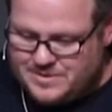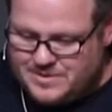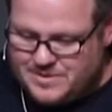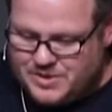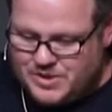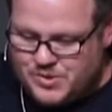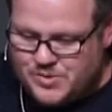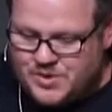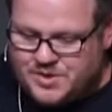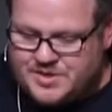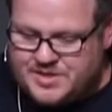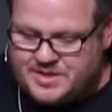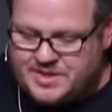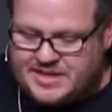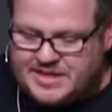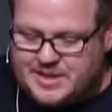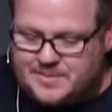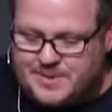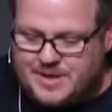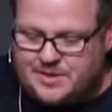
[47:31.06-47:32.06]
You aren't to
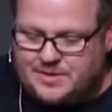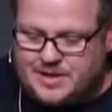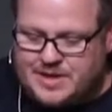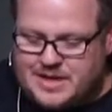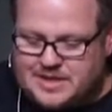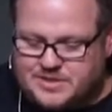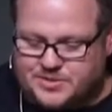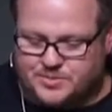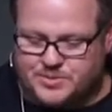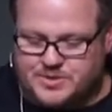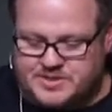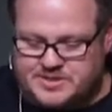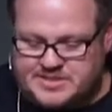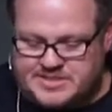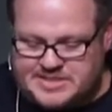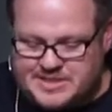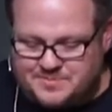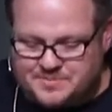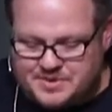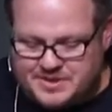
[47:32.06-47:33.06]
think about God's word
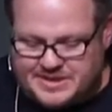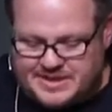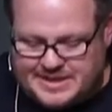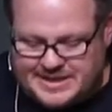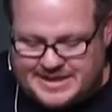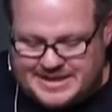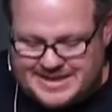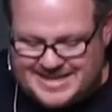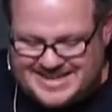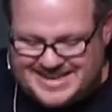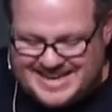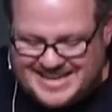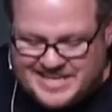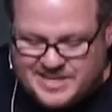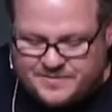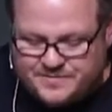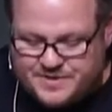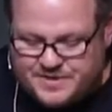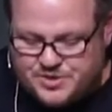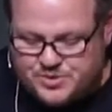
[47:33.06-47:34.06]
simply in an
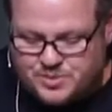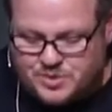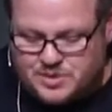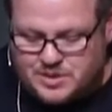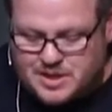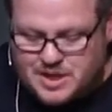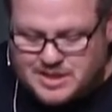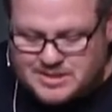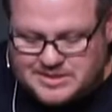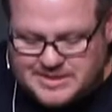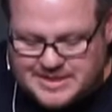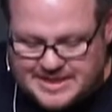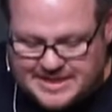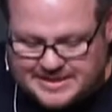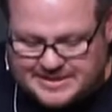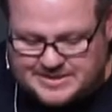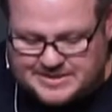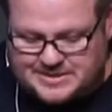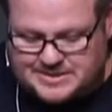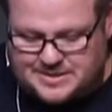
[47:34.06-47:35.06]
individual
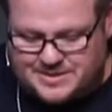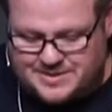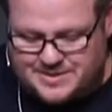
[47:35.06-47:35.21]
context.